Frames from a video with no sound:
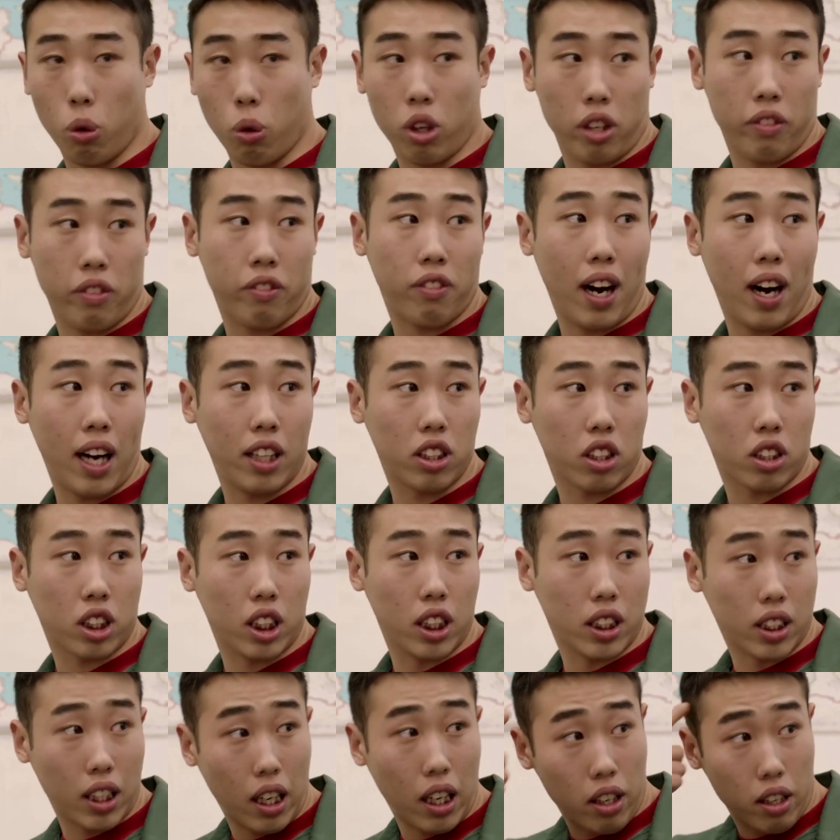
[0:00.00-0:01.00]
know what defines
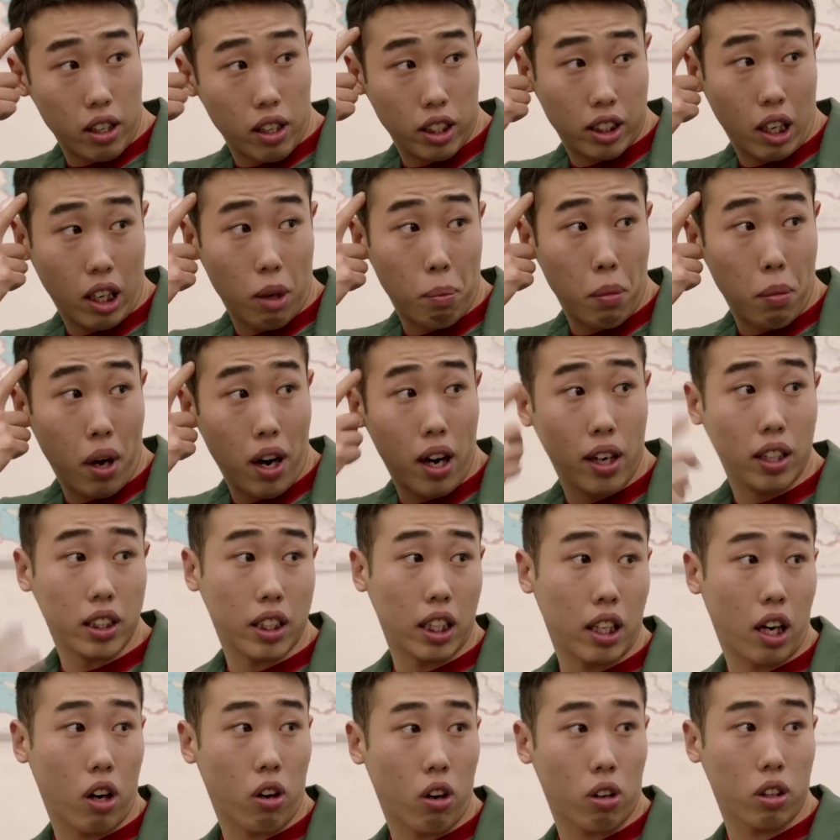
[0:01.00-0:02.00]
us is, that, is our
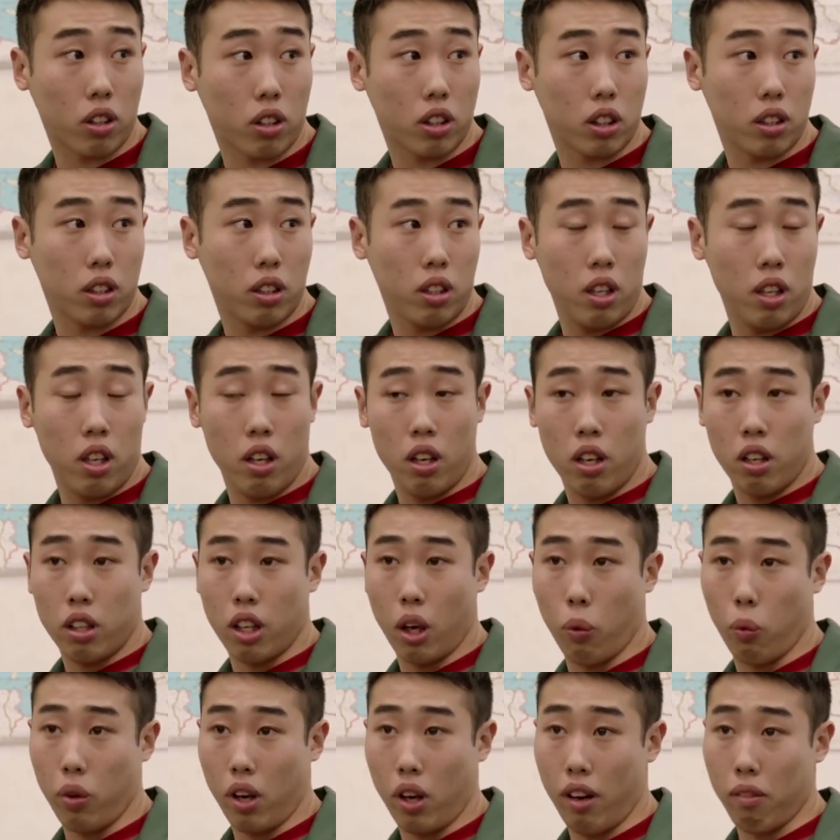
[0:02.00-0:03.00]
minds and our hearts,
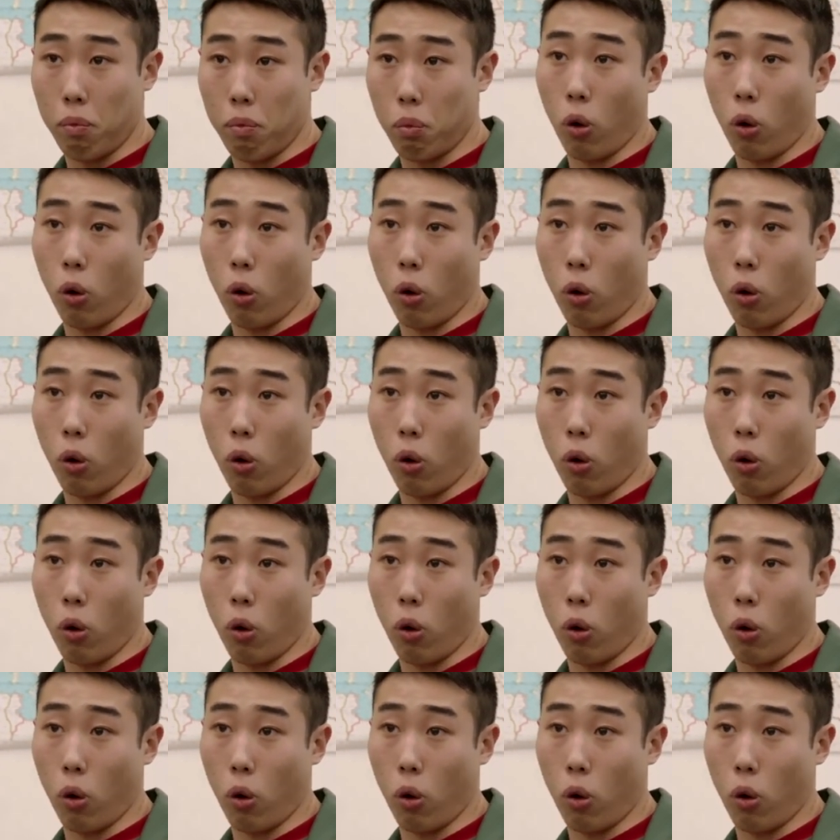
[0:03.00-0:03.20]
that we have